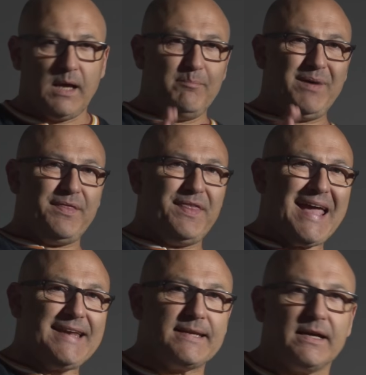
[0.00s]
But
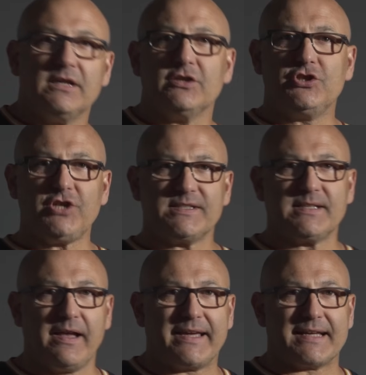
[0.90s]
then, just
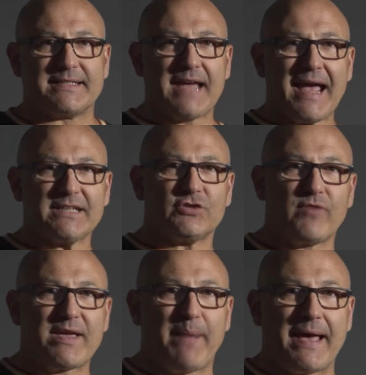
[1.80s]
like a tax
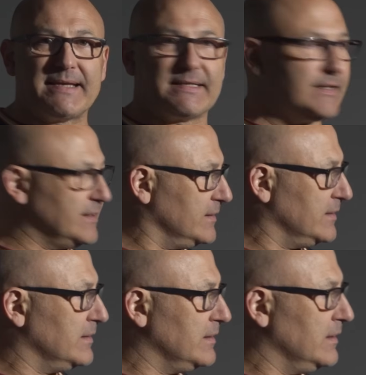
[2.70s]
rebate,
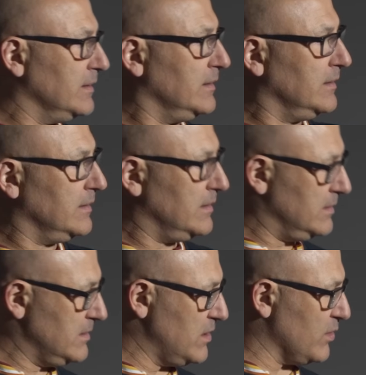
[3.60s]

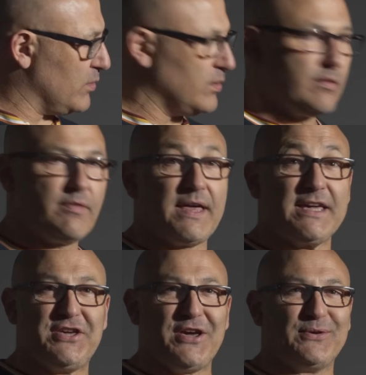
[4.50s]
oh,
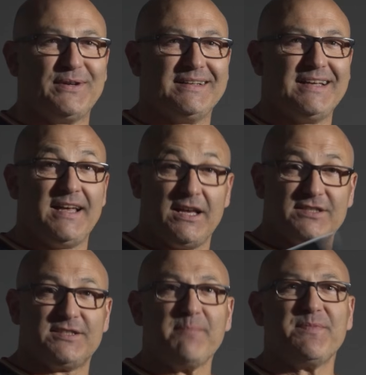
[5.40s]
thank you,
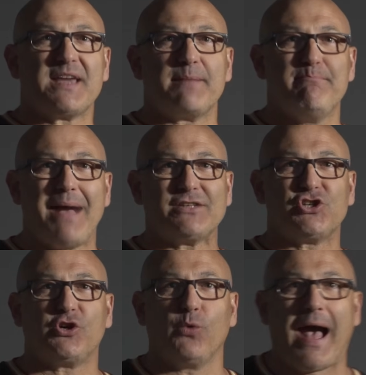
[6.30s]
something magical